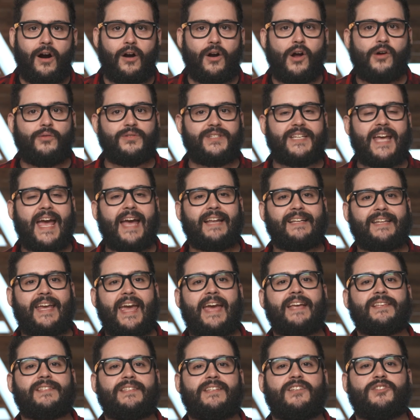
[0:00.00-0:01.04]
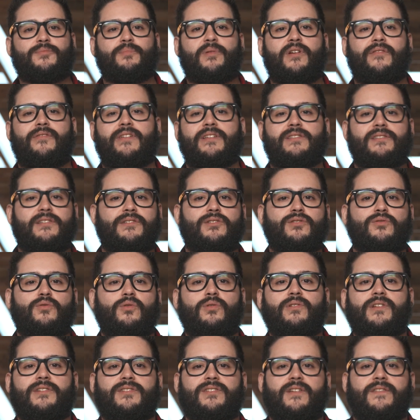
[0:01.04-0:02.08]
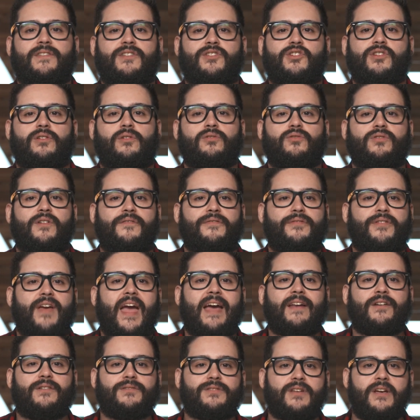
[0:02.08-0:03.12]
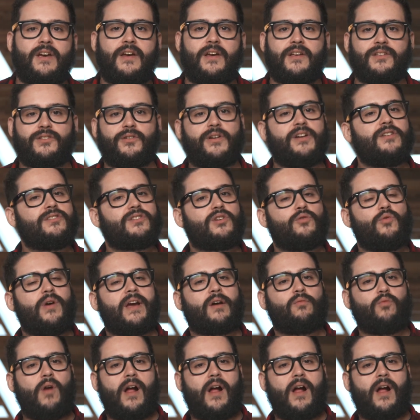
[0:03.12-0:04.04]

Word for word: Our own Dan Casey has previously schooled us on the Children of Thanos, so here's a quick